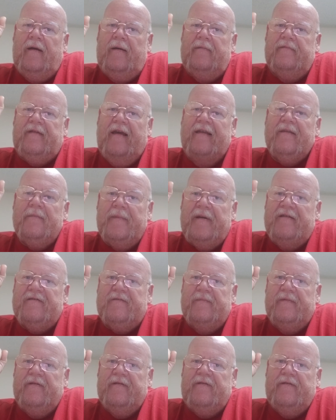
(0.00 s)
Take the
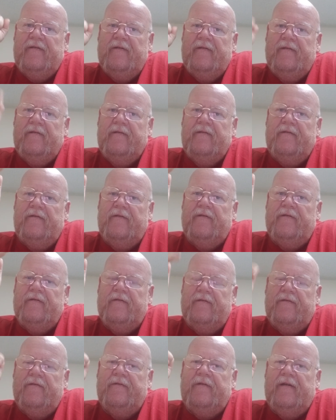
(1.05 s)
measurements, do
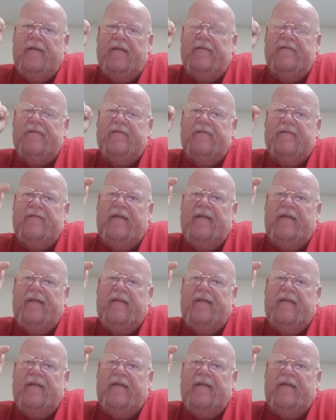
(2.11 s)
the inches.